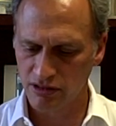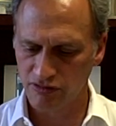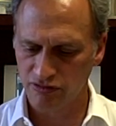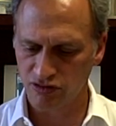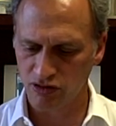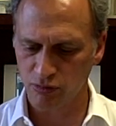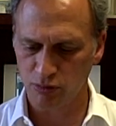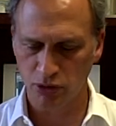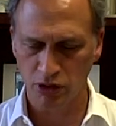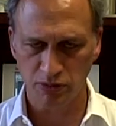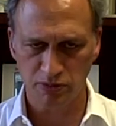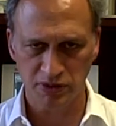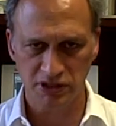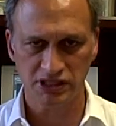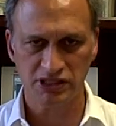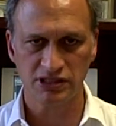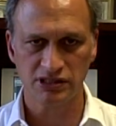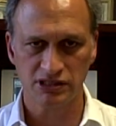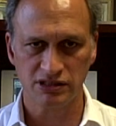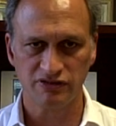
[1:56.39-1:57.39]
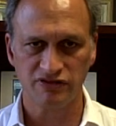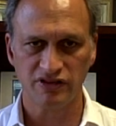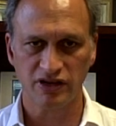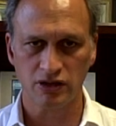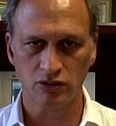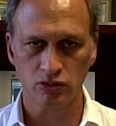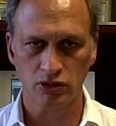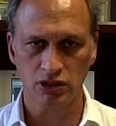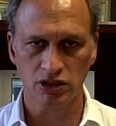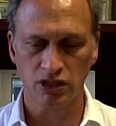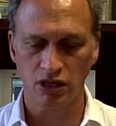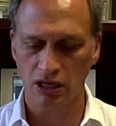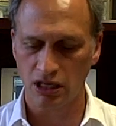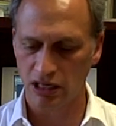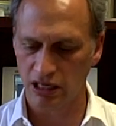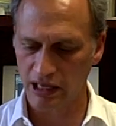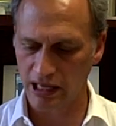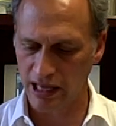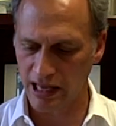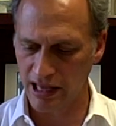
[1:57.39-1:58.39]
for purposes of federal
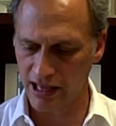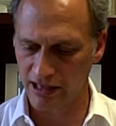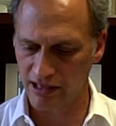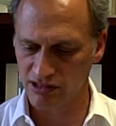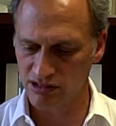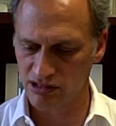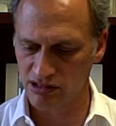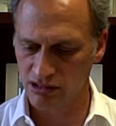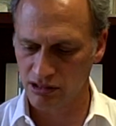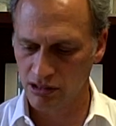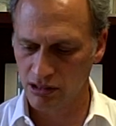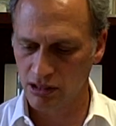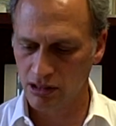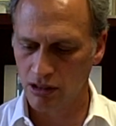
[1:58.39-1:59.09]
law as